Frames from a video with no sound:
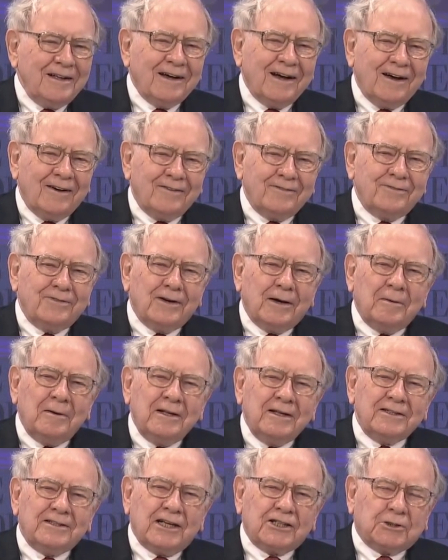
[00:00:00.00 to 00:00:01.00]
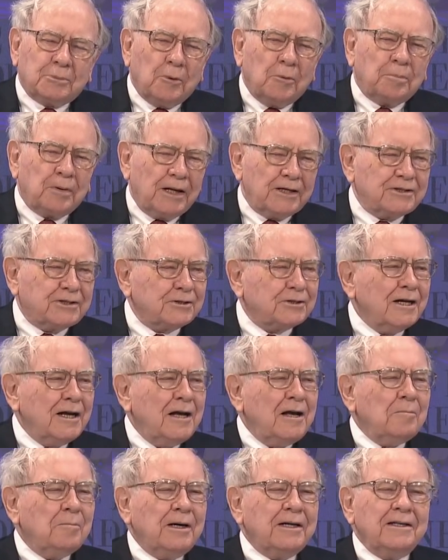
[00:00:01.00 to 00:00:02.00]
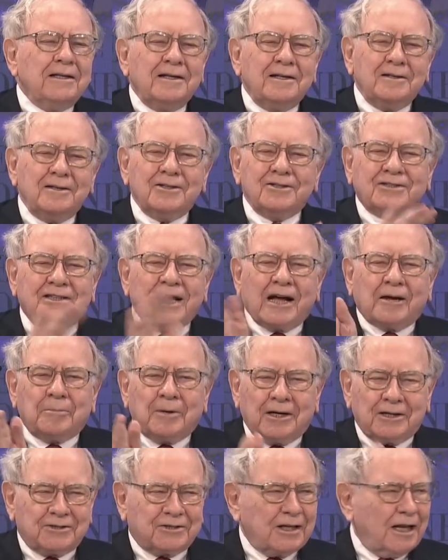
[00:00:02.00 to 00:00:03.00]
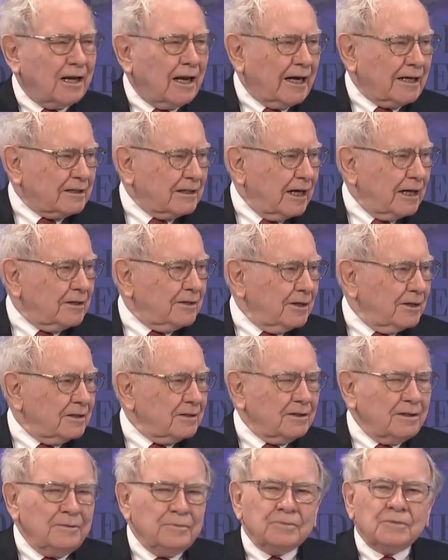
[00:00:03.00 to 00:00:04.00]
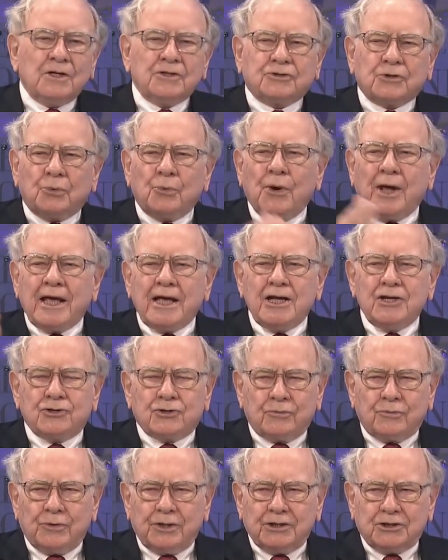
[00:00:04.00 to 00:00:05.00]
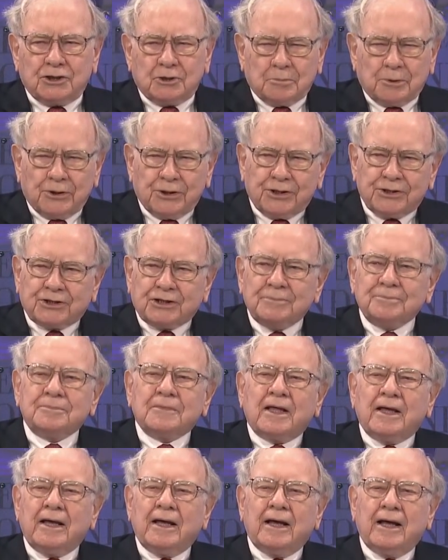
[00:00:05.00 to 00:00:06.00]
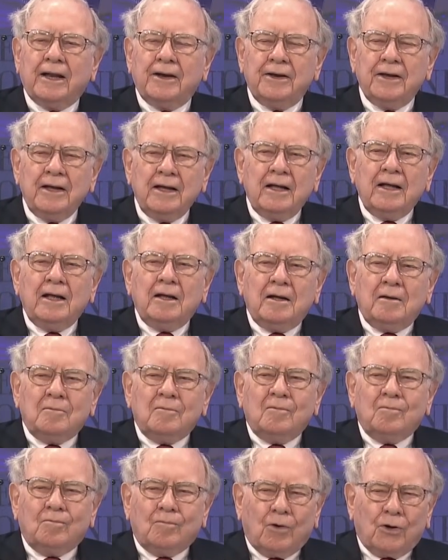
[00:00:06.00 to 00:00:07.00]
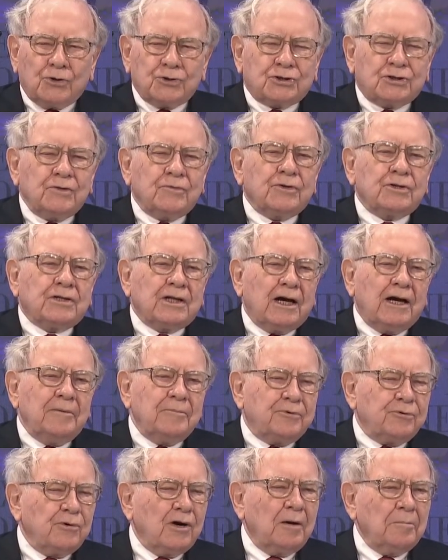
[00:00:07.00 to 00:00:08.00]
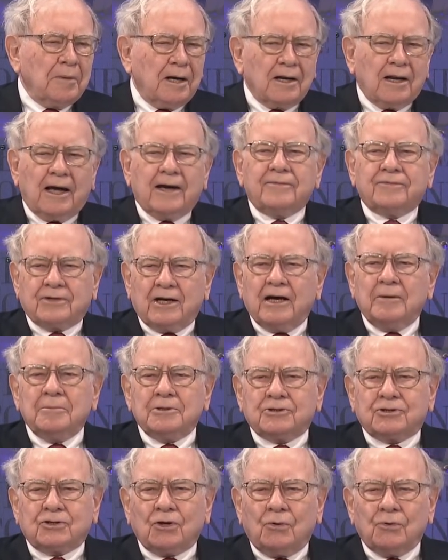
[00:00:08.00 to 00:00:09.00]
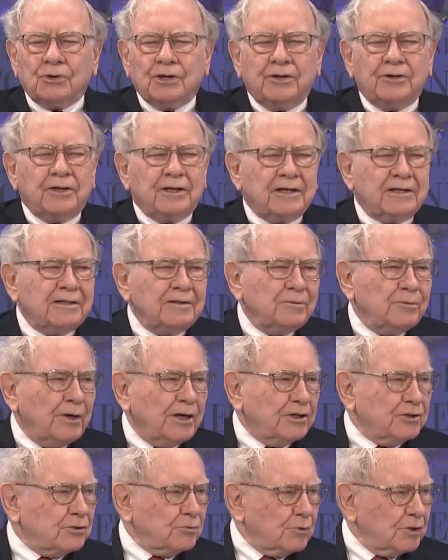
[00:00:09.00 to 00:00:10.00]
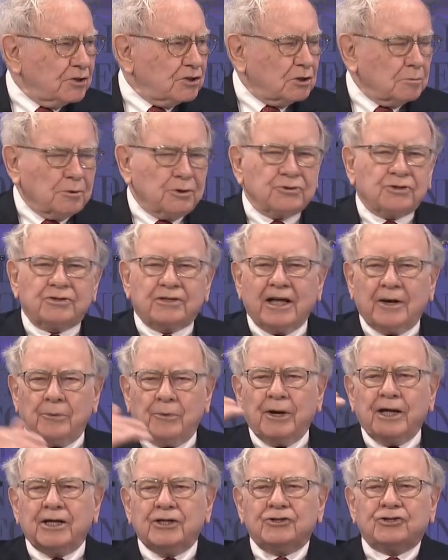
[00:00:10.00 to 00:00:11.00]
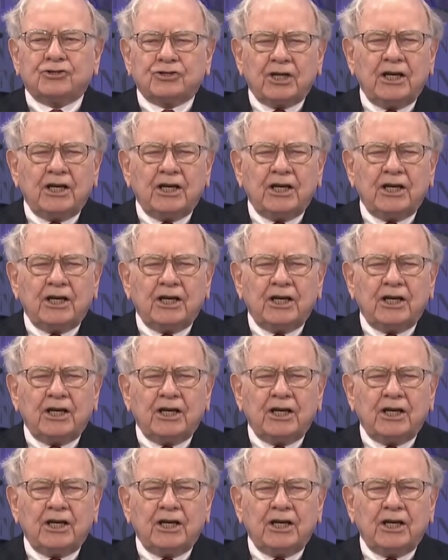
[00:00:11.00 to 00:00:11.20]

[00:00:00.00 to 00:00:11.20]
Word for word: of uh, decimal places. But the stock market's not like that. There, there's a range of reasonableness, and most of the time throughout my lifetime, it's sold in the range of reasonableness. That range